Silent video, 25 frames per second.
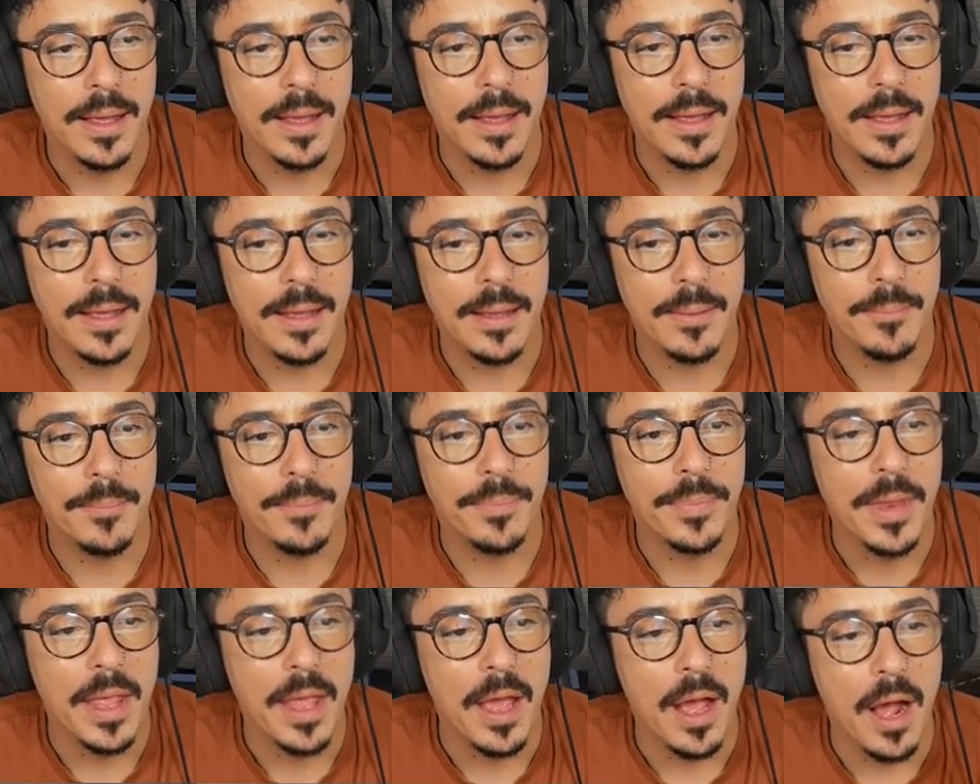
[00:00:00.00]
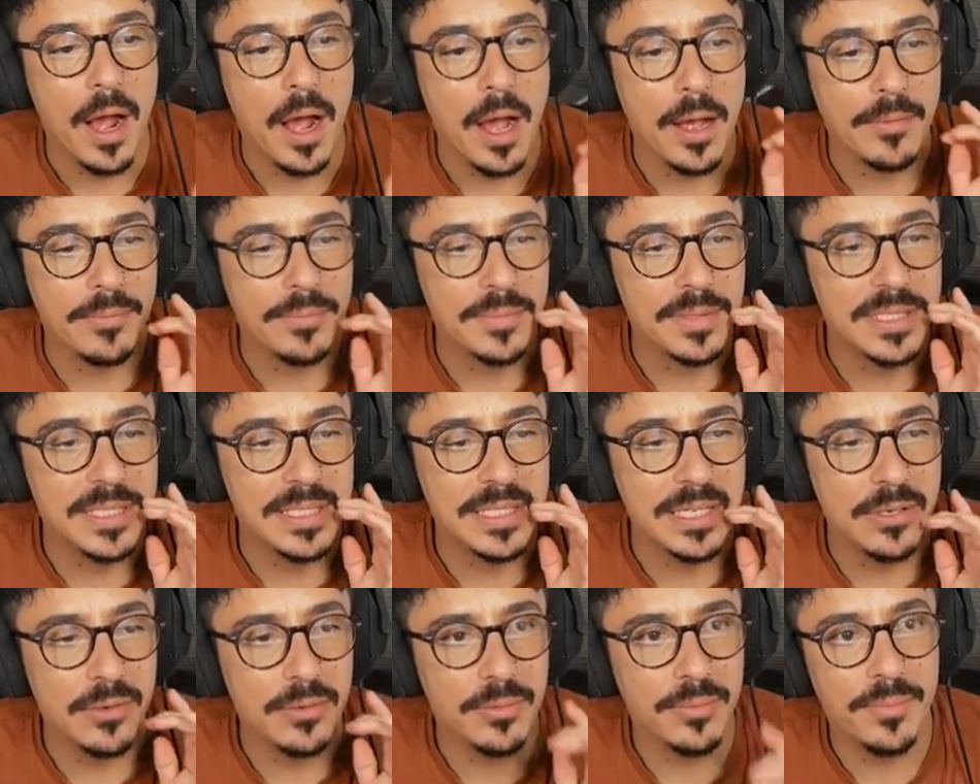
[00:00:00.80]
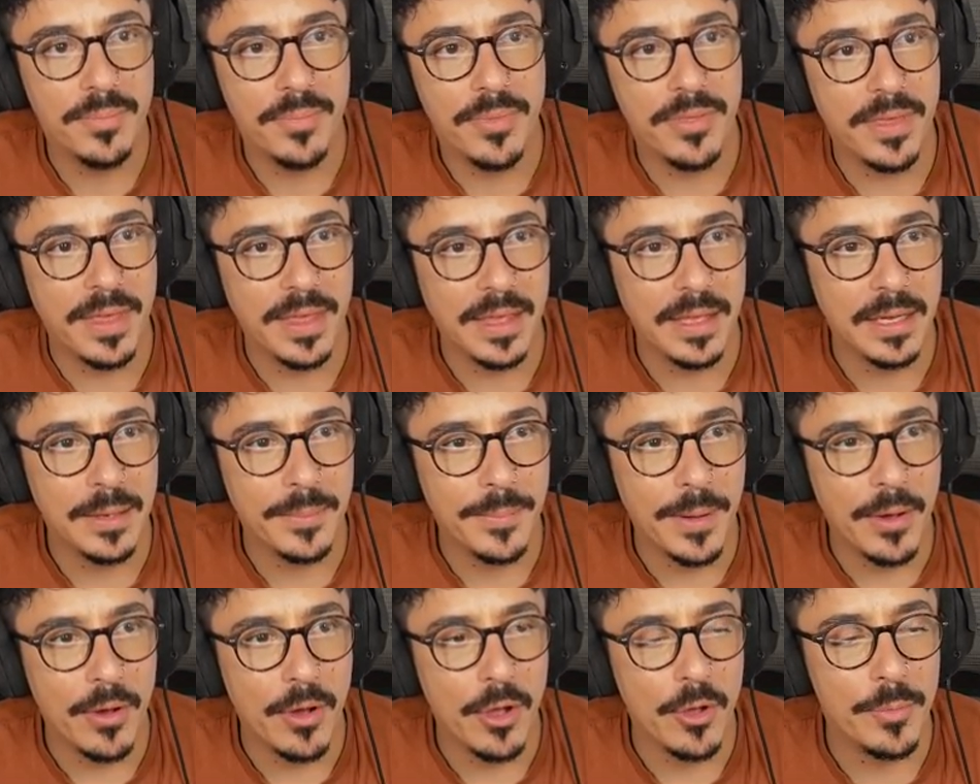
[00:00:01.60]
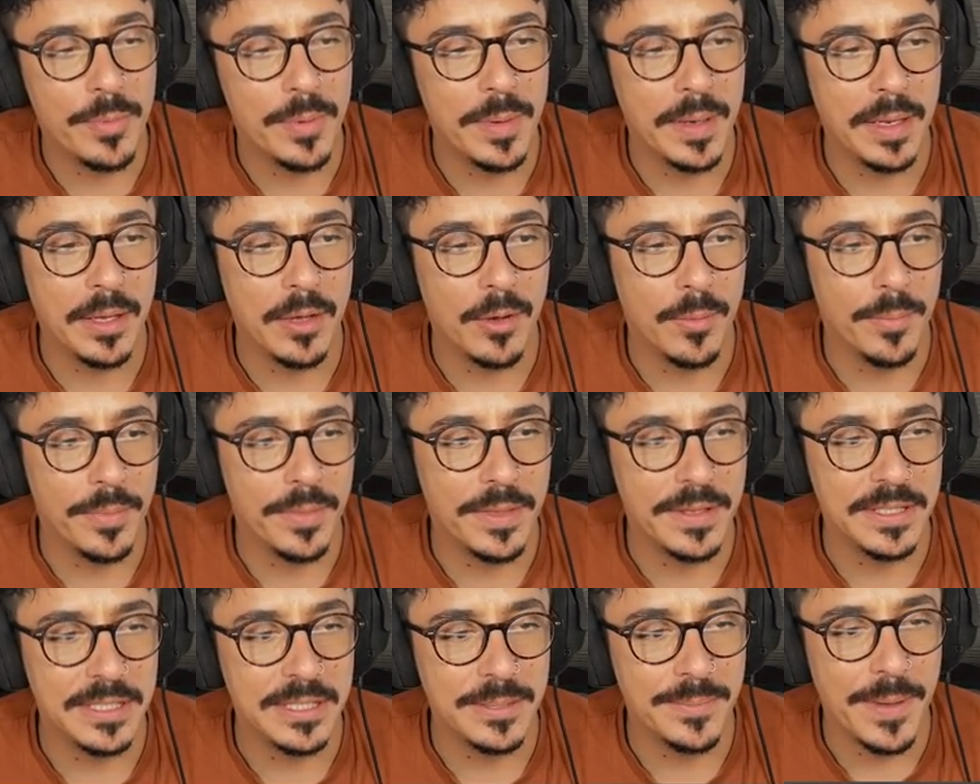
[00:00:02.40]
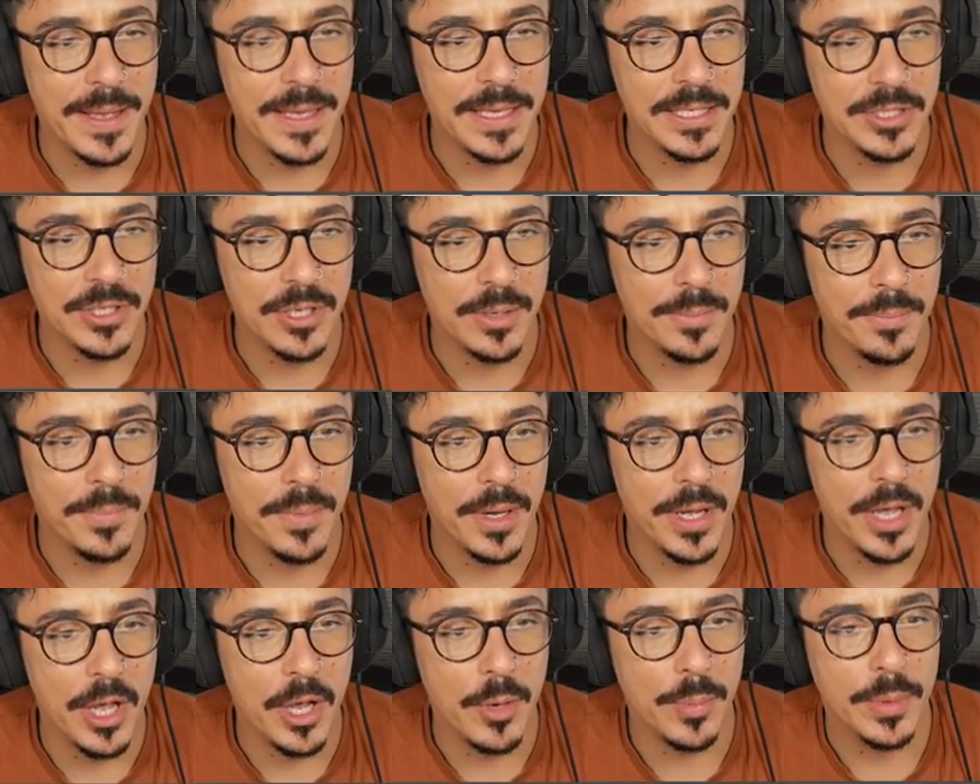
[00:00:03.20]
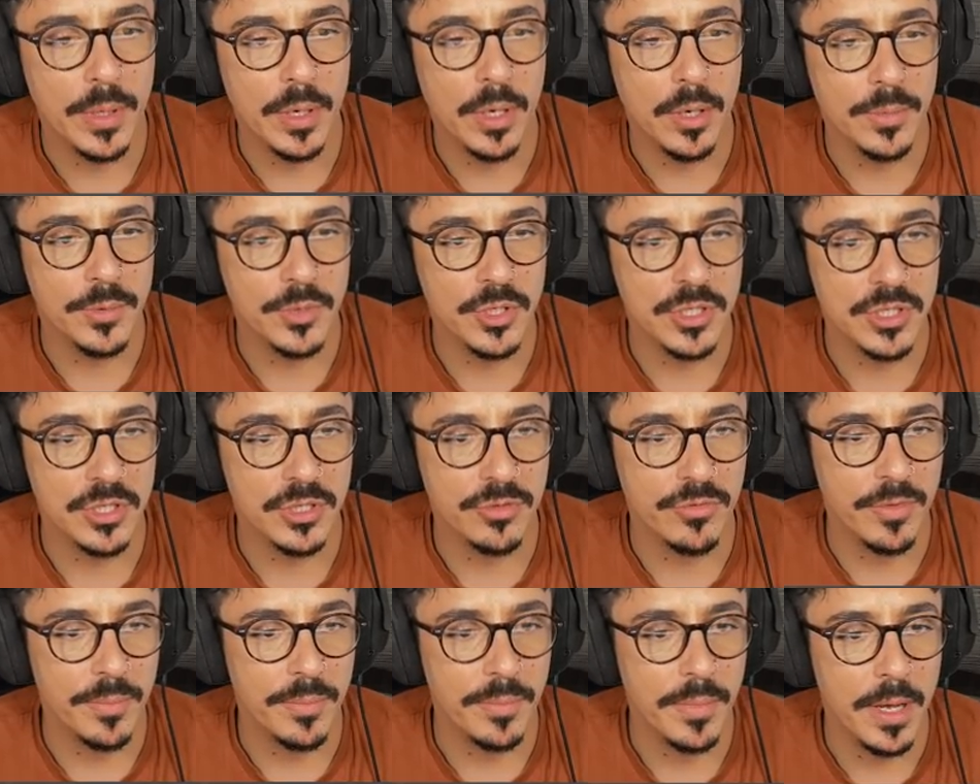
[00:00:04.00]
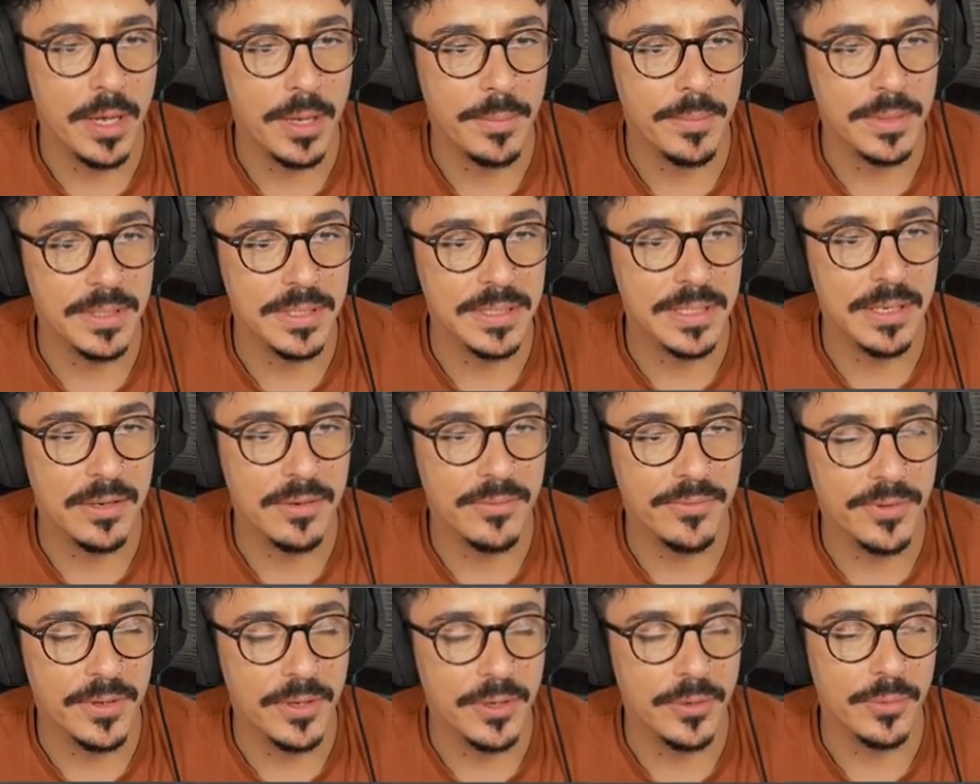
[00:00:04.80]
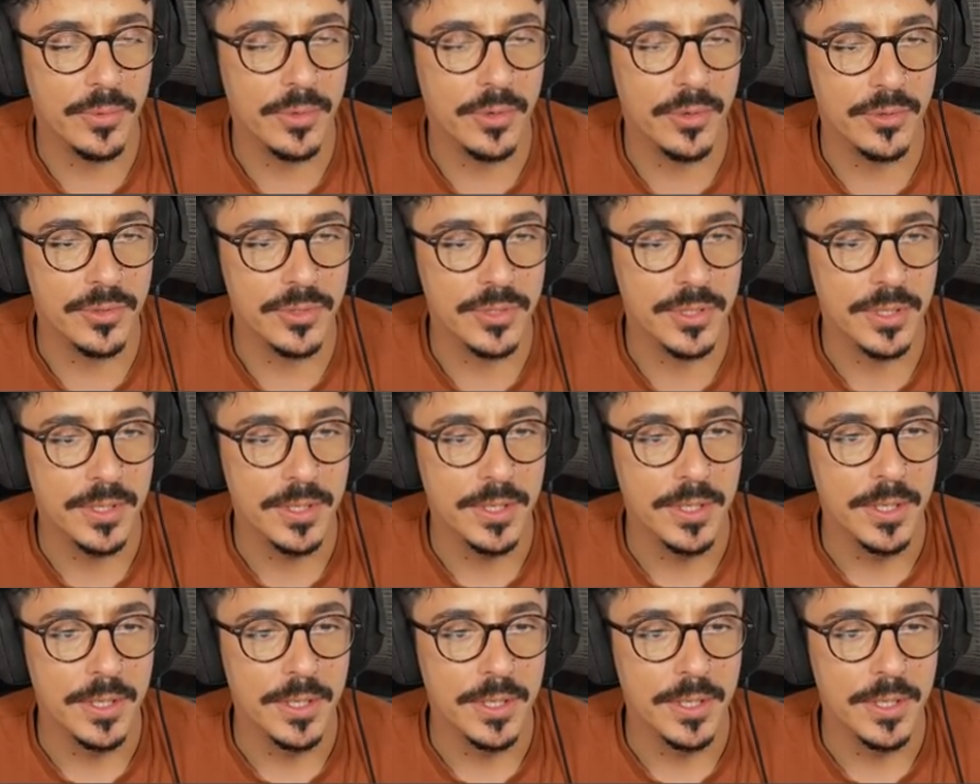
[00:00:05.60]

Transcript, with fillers: Um, I'm still thinking about opening up this space. So I might open it up just to remind myself. Oh, God.